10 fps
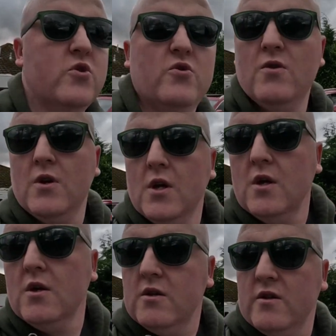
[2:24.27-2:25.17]
So
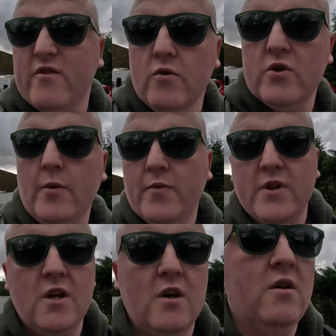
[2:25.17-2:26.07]
they've got
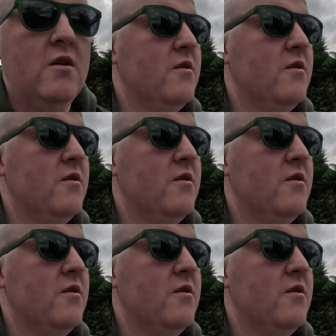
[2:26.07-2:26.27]
something here